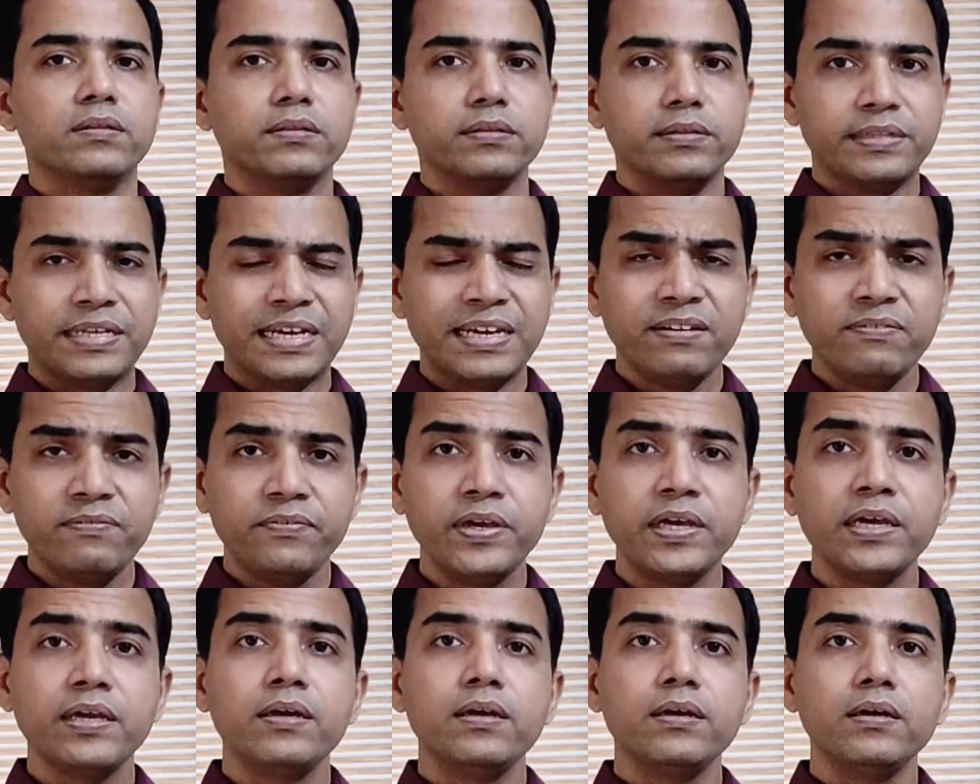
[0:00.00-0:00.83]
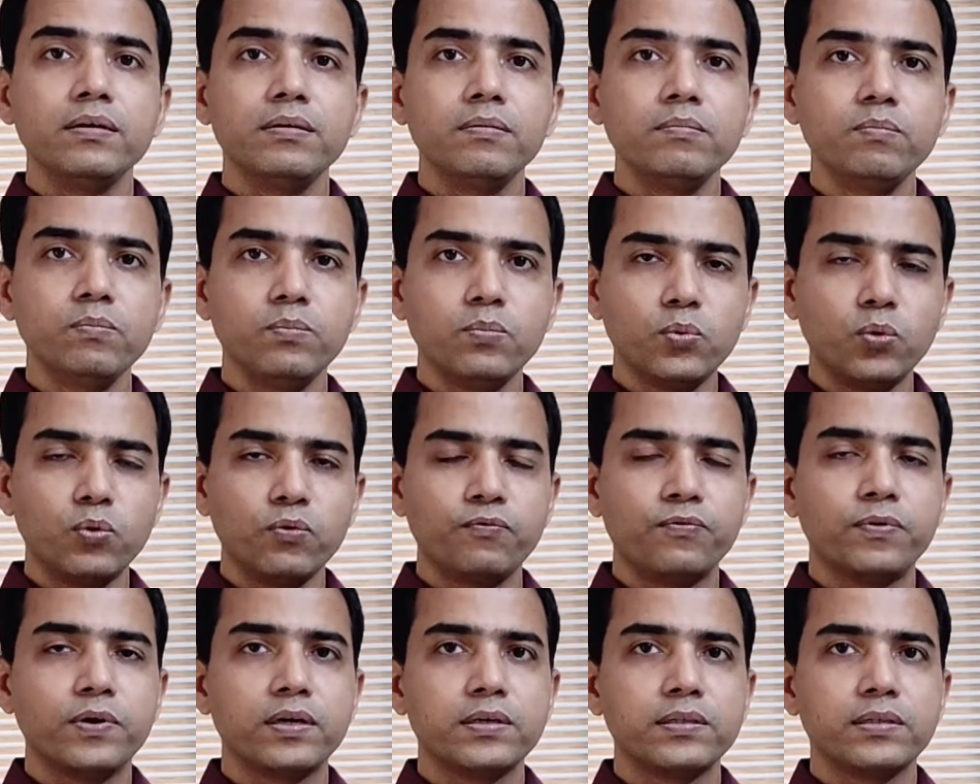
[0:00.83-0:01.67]
Then we
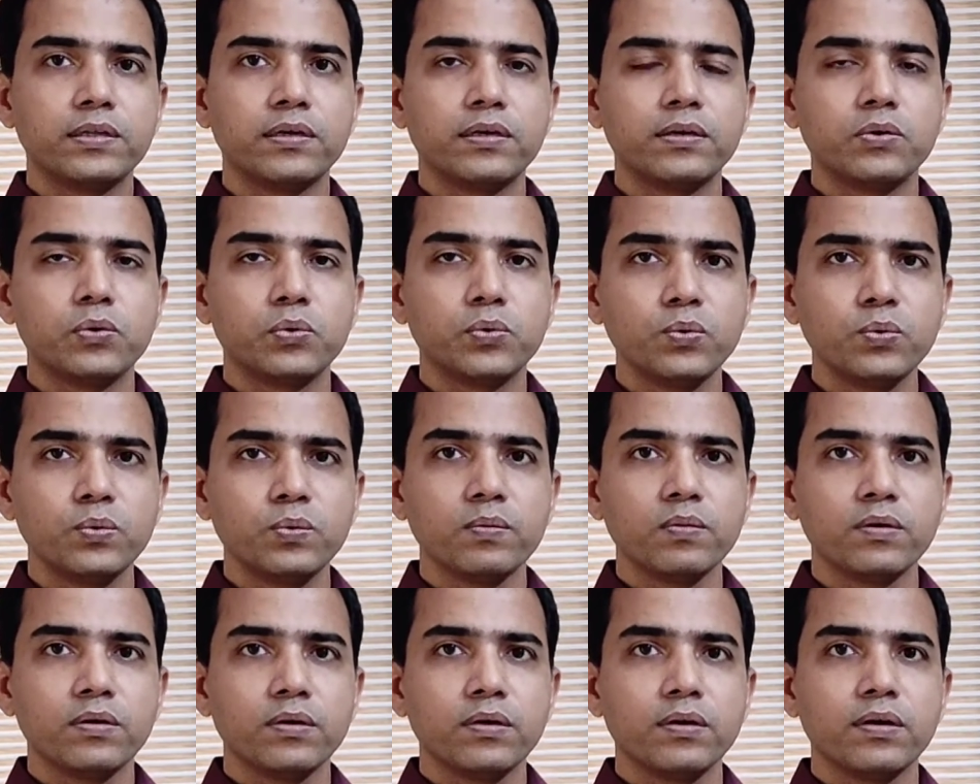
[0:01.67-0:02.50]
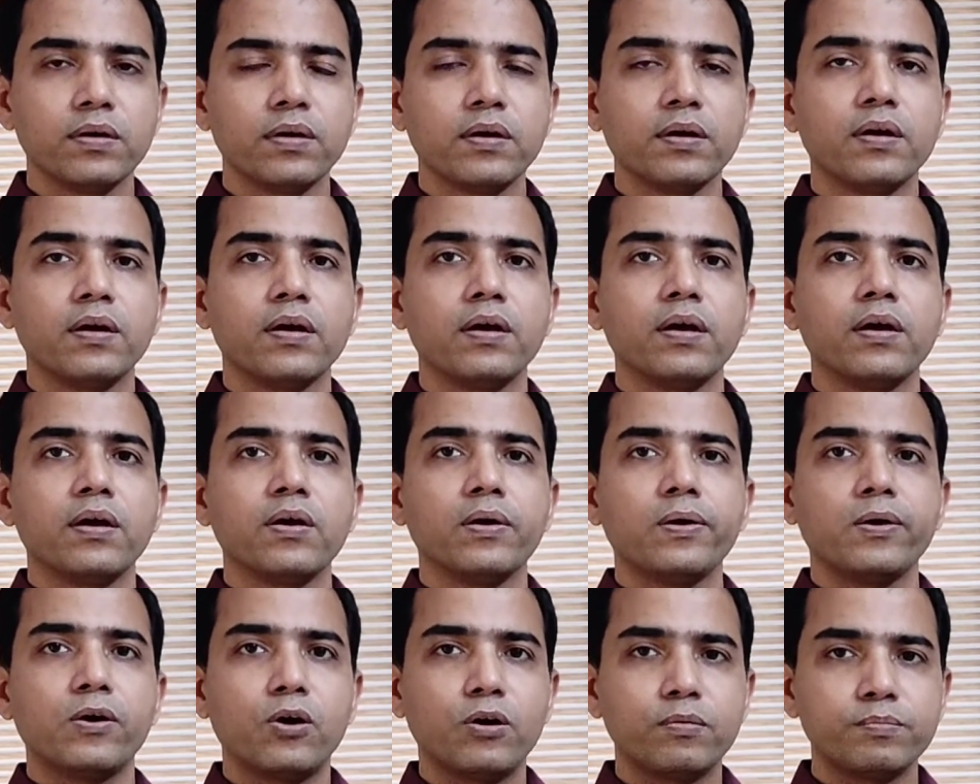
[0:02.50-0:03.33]
move further to
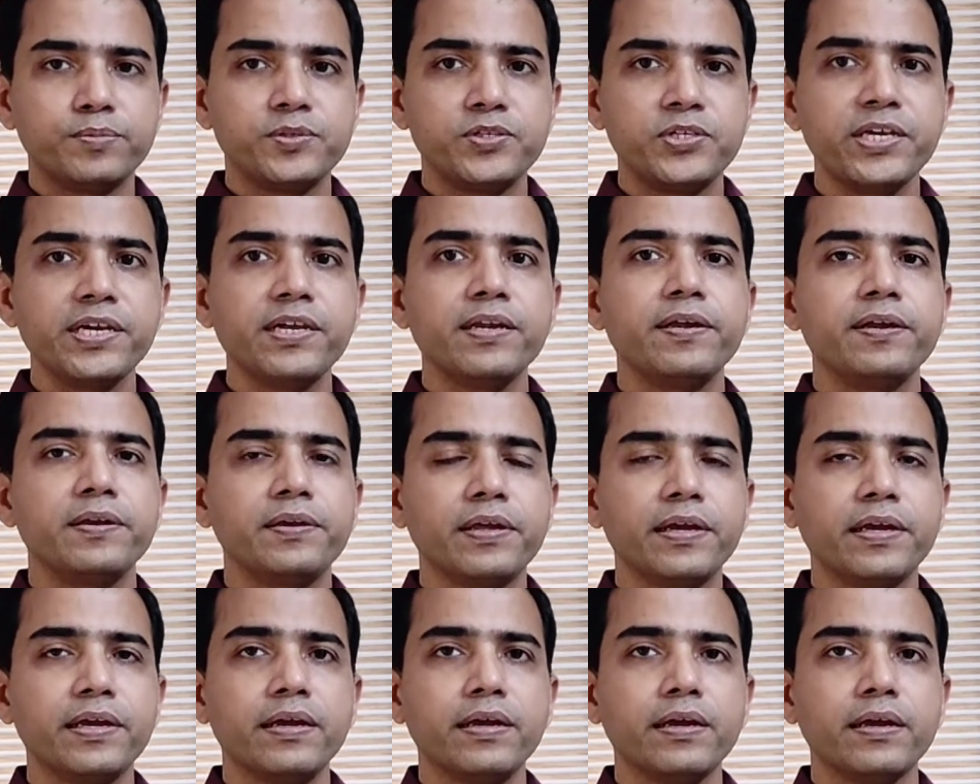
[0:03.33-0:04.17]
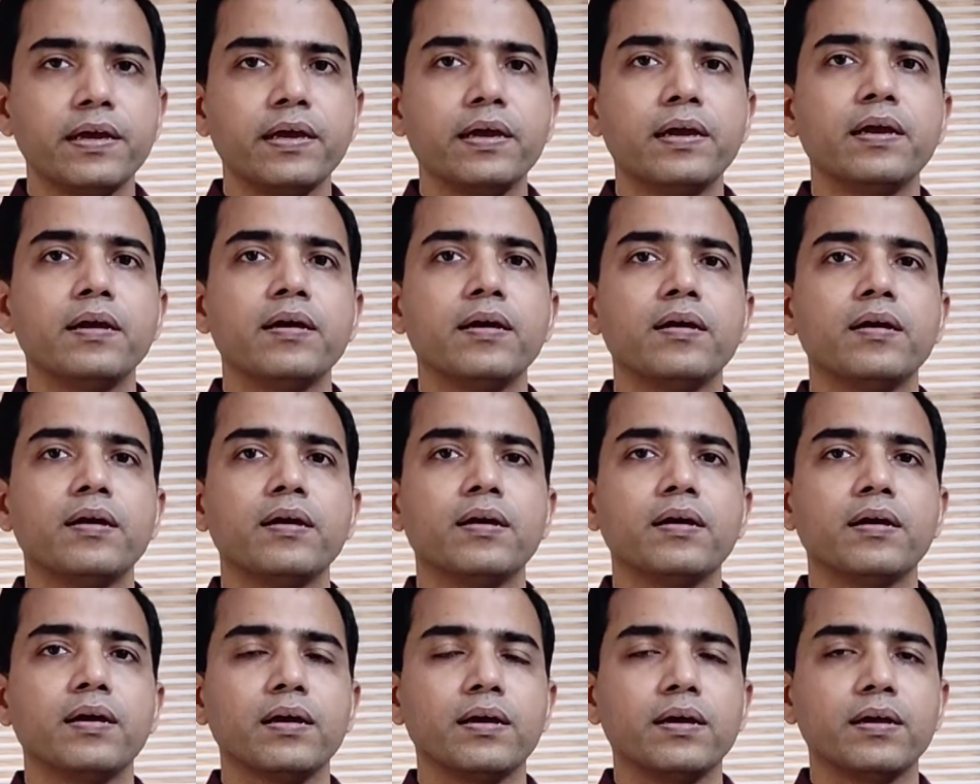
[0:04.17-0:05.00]
obscenity,
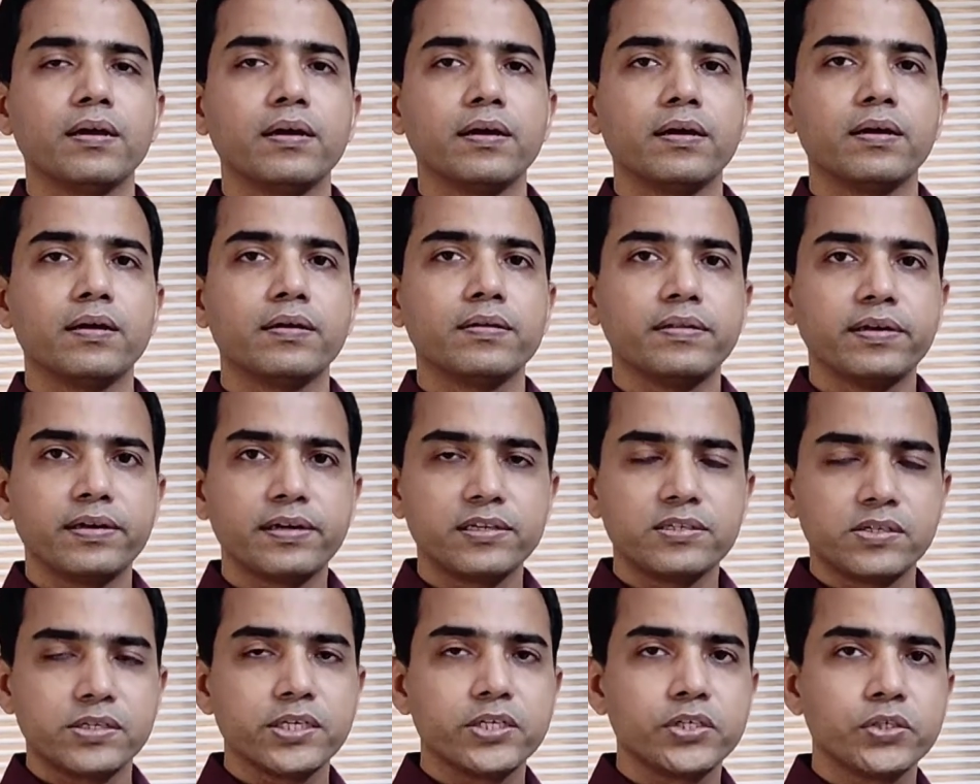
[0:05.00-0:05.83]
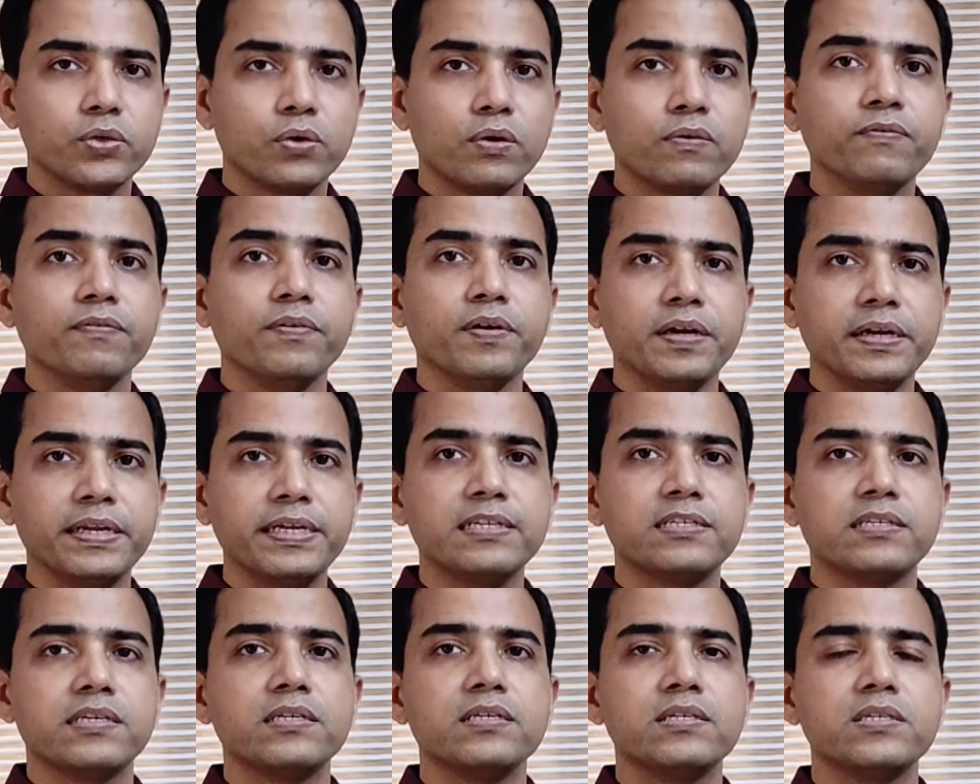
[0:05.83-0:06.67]
the restriction of
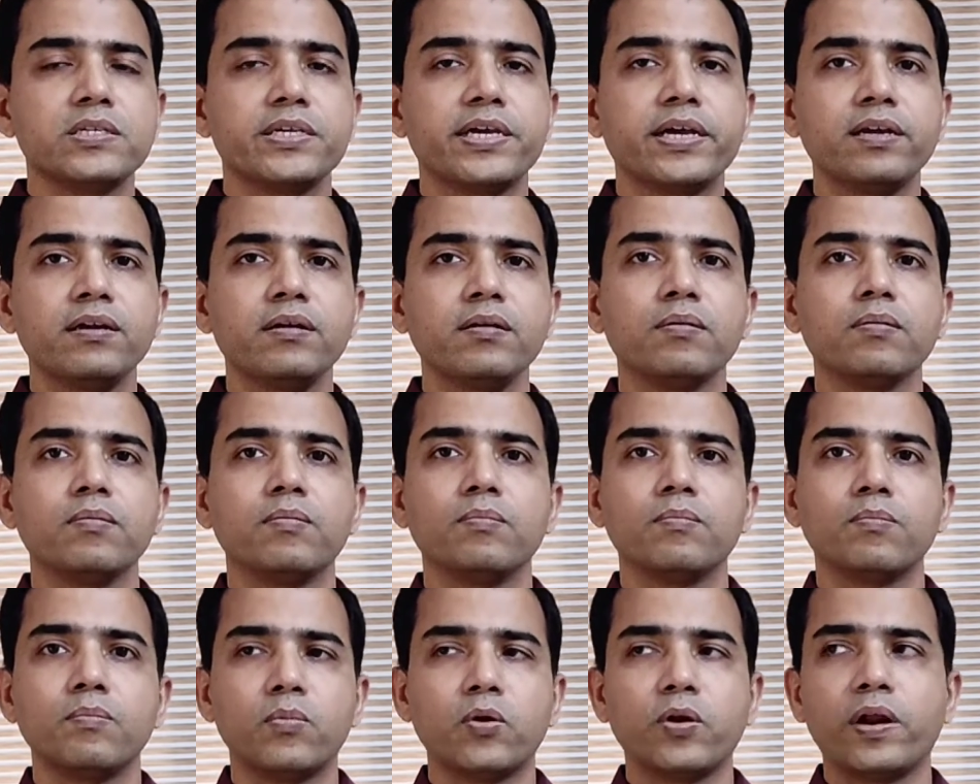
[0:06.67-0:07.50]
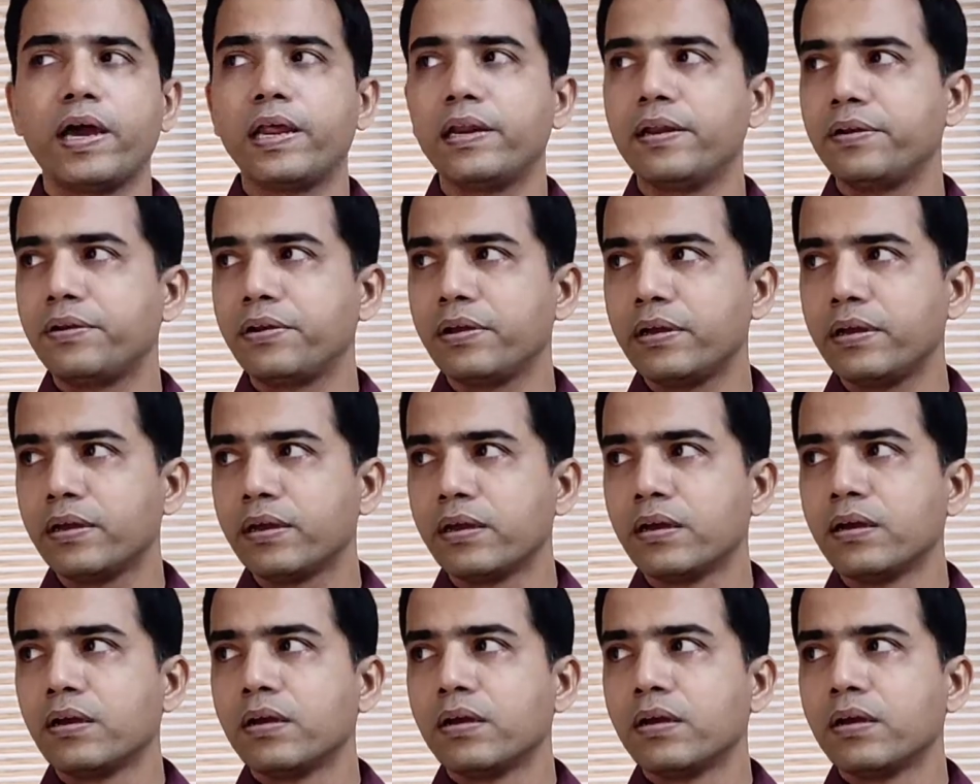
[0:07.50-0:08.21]
decency and morality.